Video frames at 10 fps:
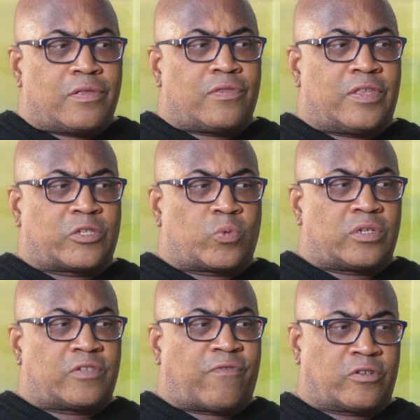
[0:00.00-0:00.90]
this
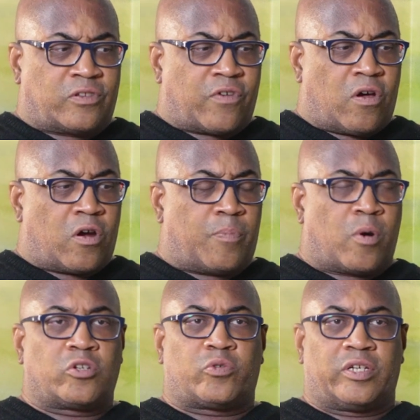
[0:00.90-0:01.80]
was, first of all, her
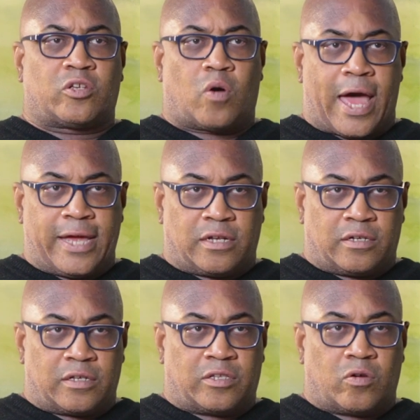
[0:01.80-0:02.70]
poetry is so
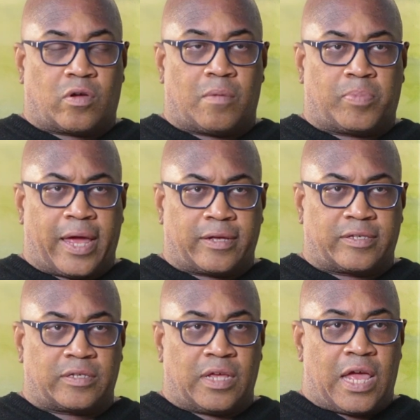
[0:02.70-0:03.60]
heightened and so
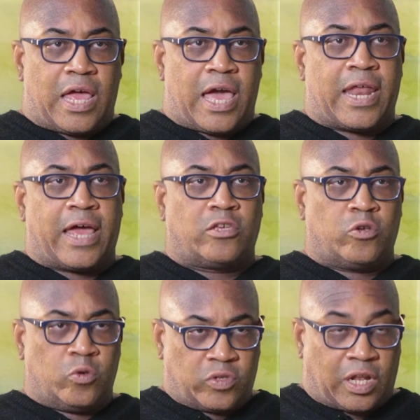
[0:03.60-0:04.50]
complex. And I
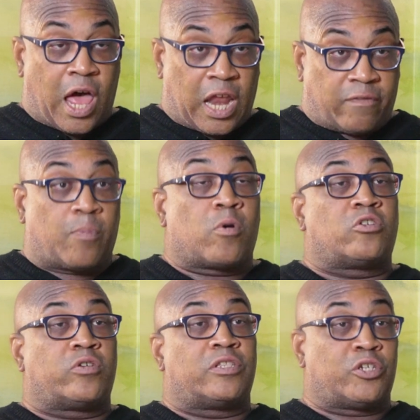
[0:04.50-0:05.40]
use a lot of her
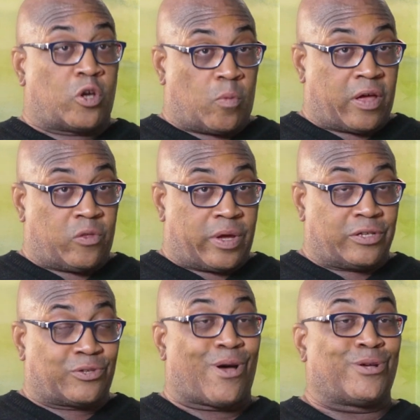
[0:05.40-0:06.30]
poetry in the show, by the way.
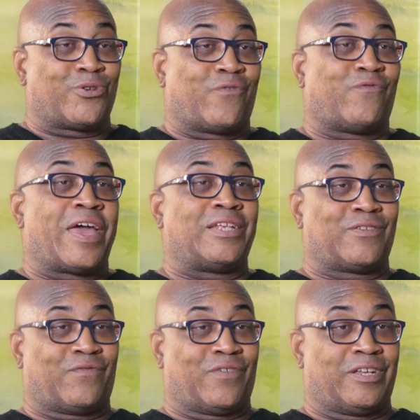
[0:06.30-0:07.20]
So also fans
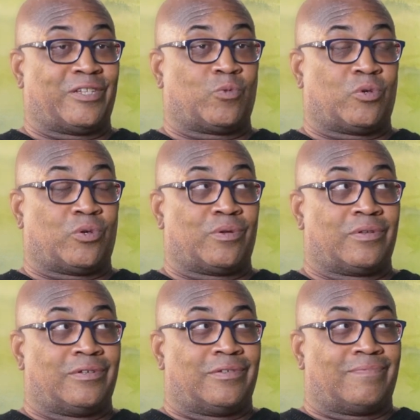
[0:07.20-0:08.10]
of Phillis will,
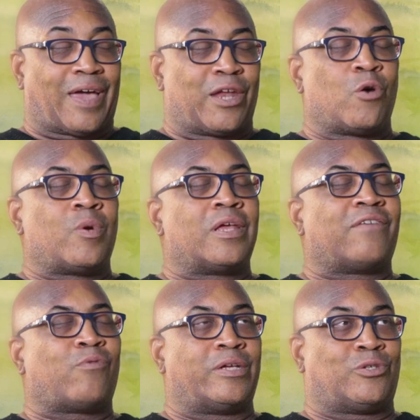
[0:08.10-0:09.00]
I don't want to
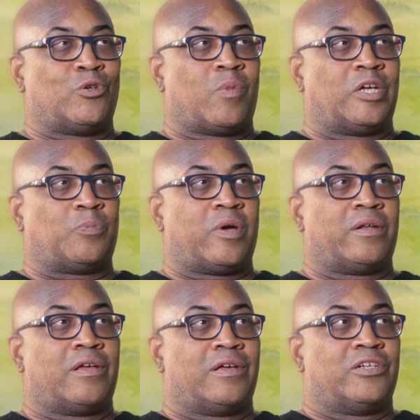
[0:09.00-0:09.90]
give away too much,
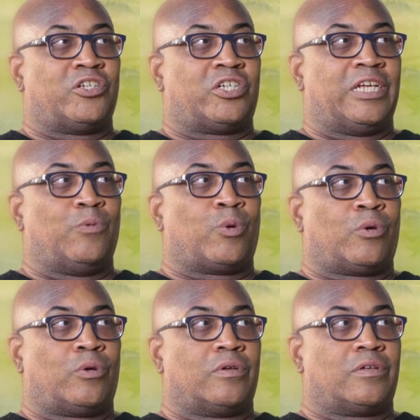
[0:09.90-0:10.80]
but she
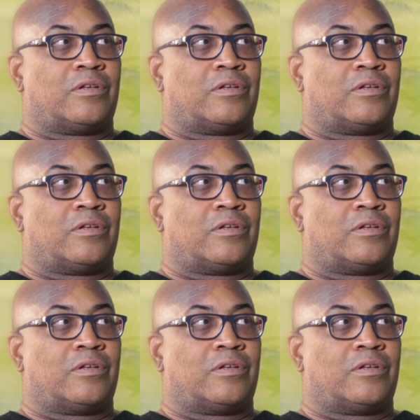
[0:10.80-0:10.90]
will